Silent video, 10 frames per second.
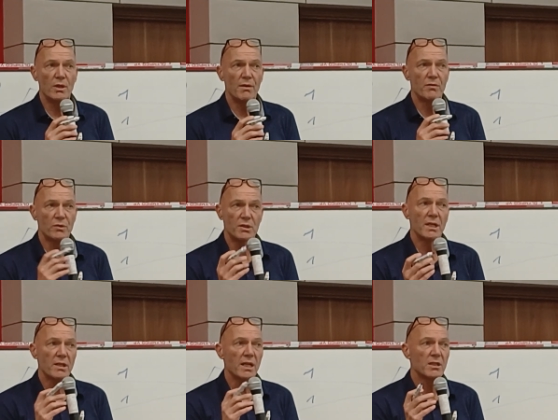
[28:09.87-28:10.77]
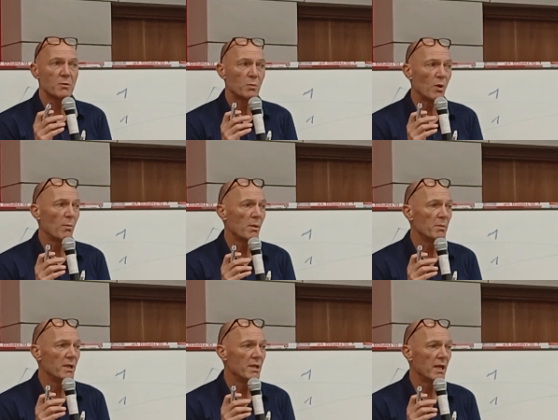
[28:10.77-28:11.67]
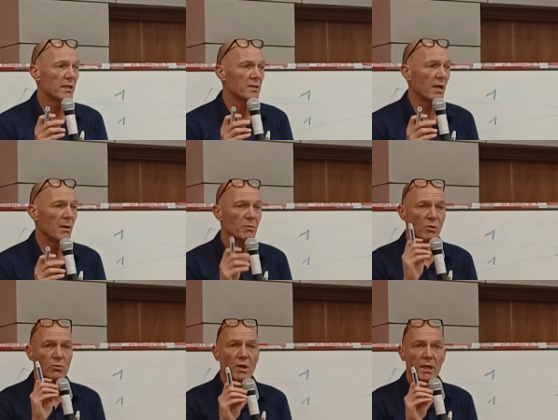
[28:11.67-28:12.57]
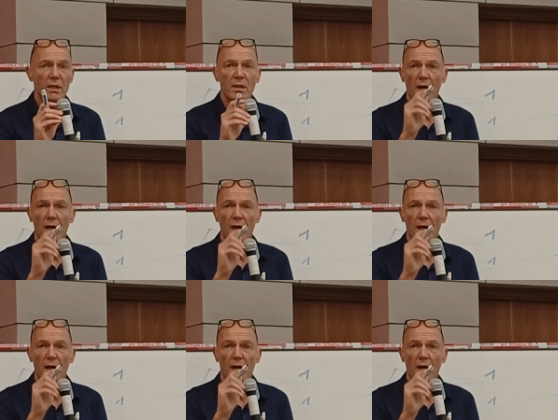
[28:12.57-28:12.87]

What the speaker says: if you think that is a problem in the exam, you write,